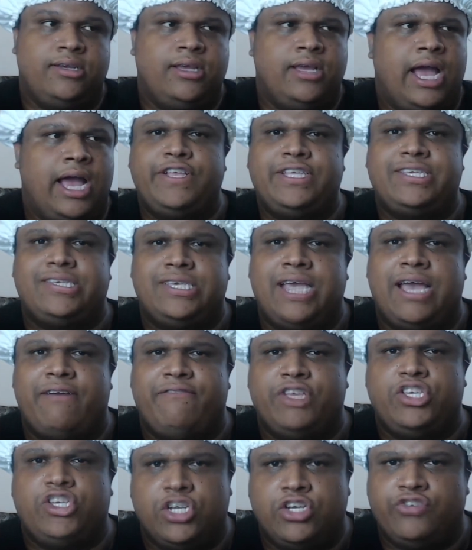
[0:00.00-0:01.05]
Final Fantasy
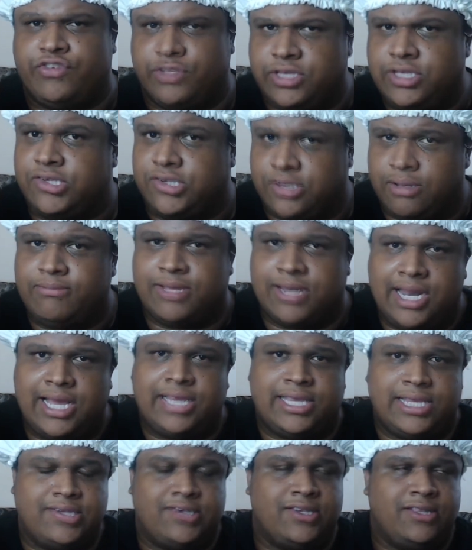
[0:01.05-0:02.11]
Advent Children did something
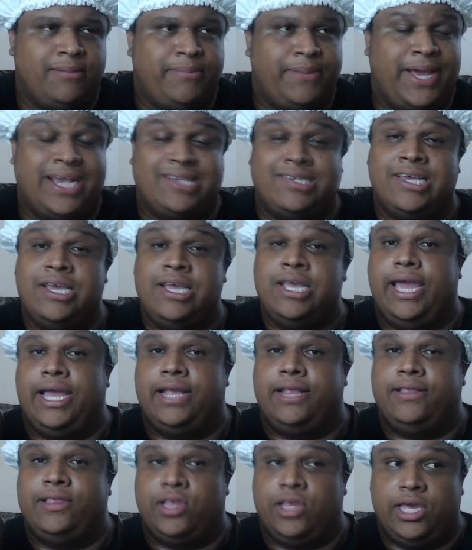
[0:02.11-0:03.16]
like this in the past,
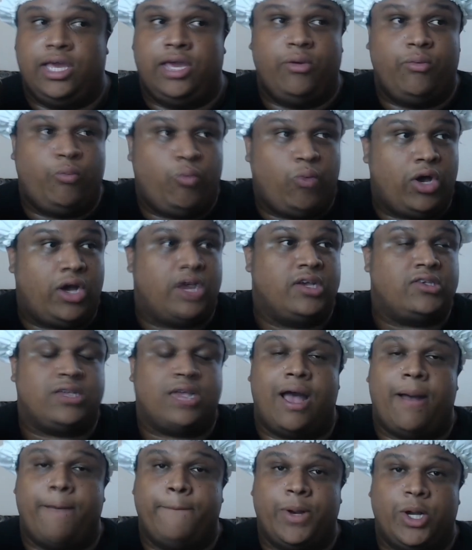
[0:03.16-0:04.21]
and it was
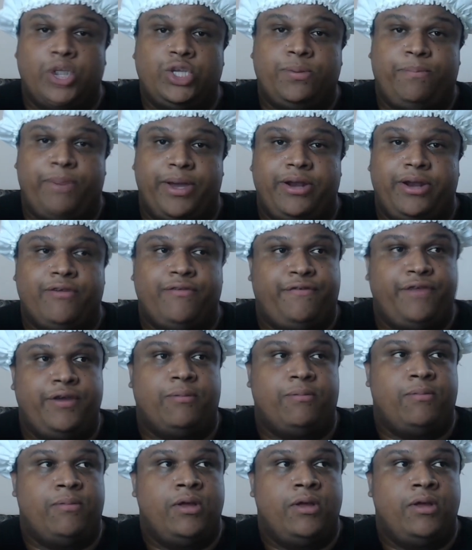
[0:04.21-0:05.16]
a much better film.